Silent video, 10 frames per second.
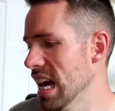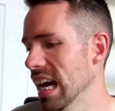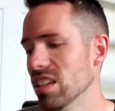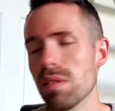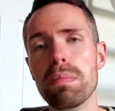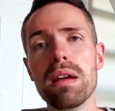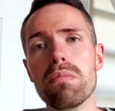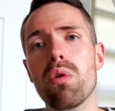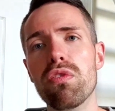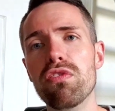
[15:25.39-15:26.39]
it's a bit
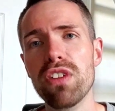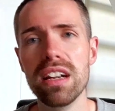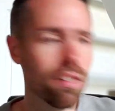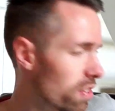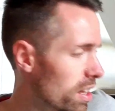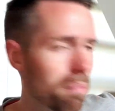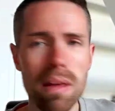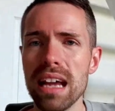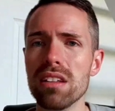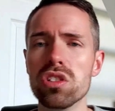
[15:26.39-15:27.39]
more thinner than the
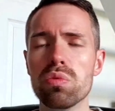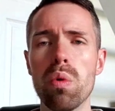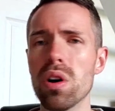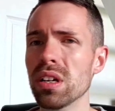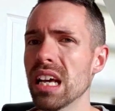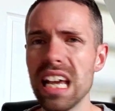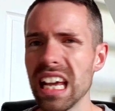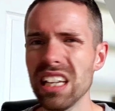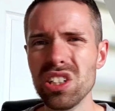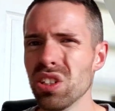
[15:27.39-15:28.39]
mains one.
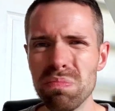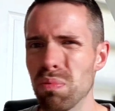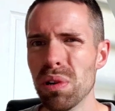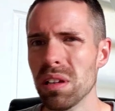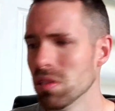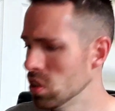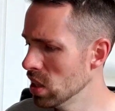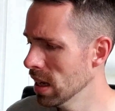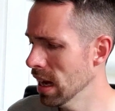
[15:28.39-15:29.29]
It's just brilliant.